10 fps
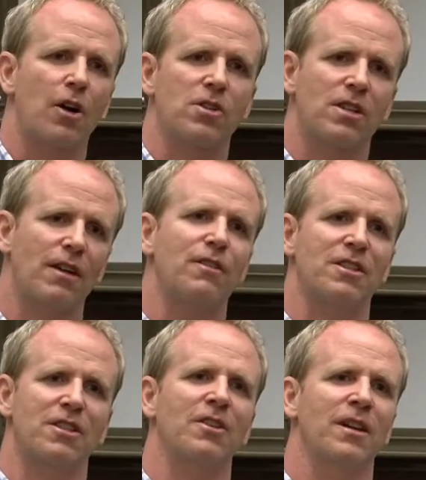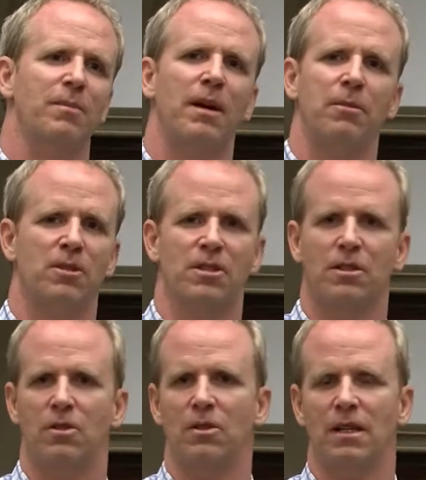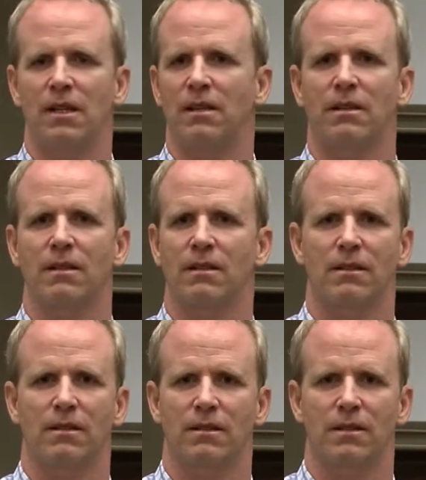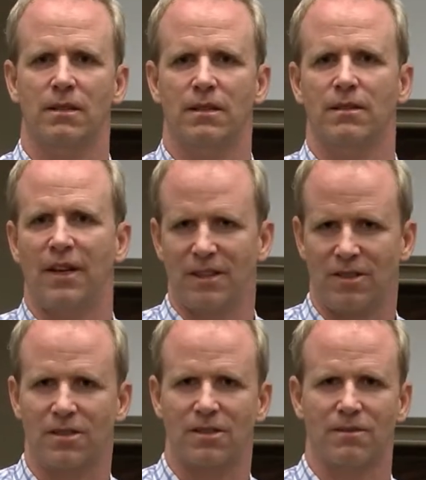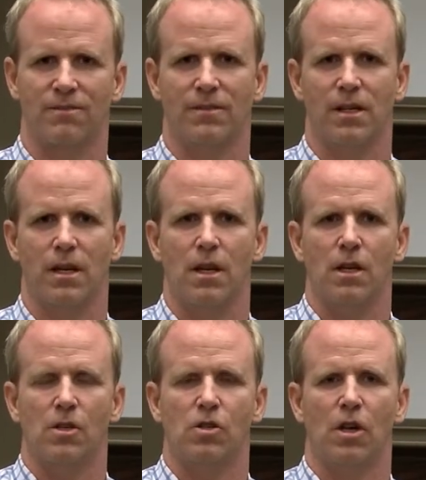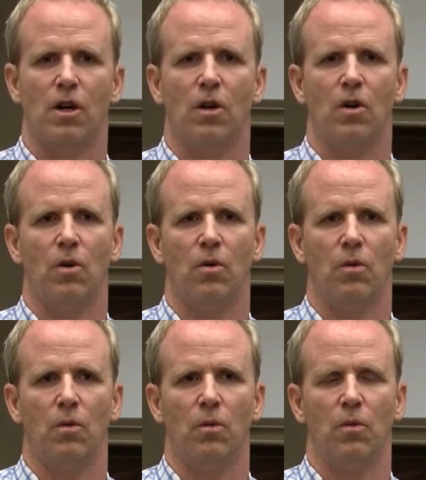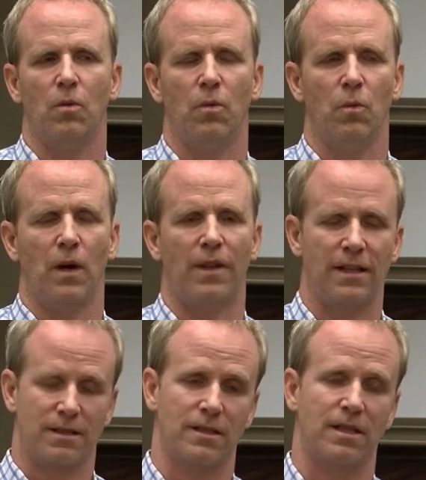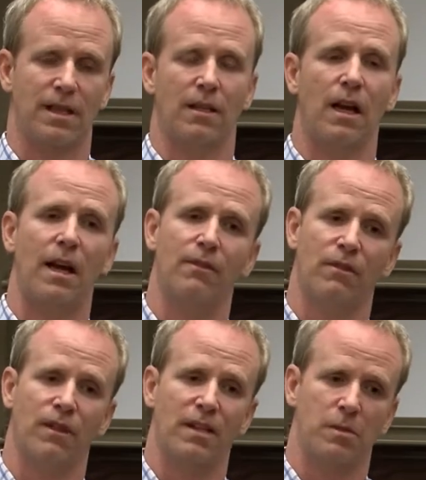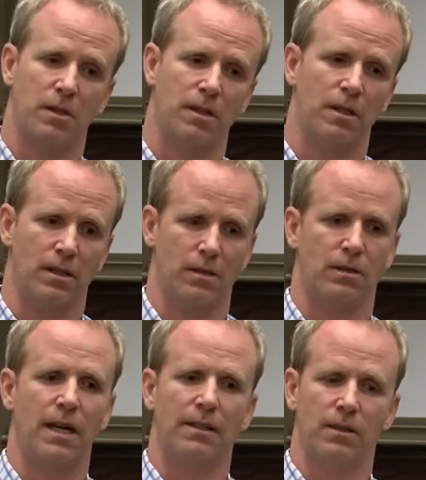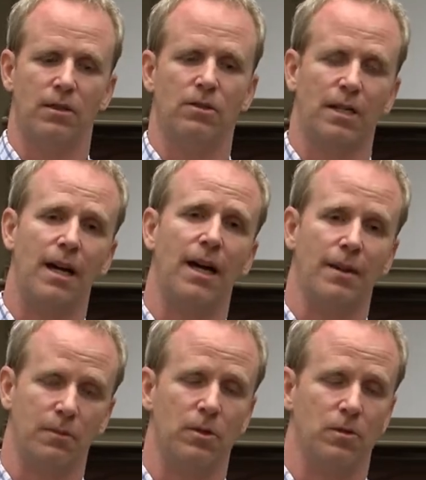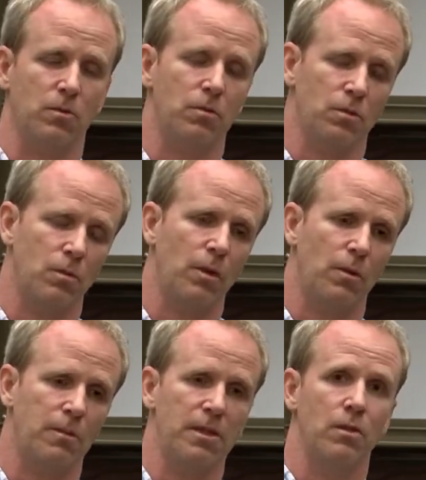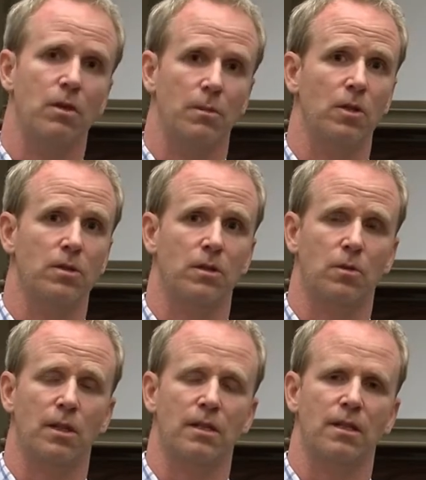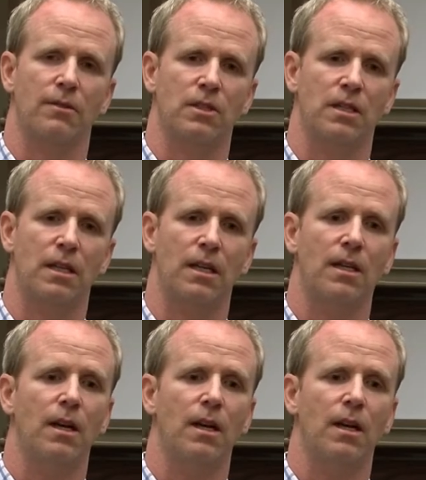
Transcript: stuff is still going to publish to 2D devices. So while that's going to take a lot of investment in technical time, which is what we've been doing most of 2017,